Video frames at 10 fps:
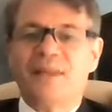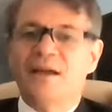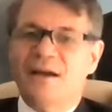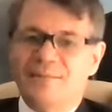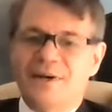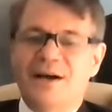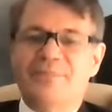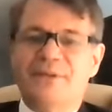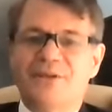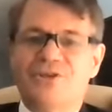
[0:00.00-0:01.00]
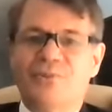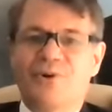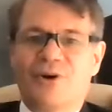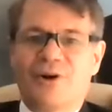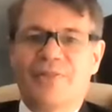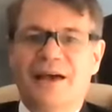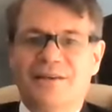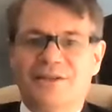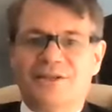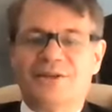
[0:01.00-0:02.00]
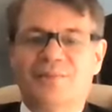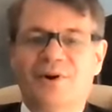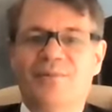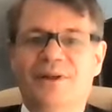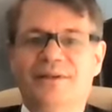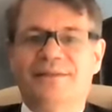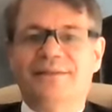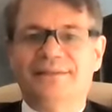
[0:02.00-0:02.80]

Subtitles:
I'm going to update you more on that in just a moment.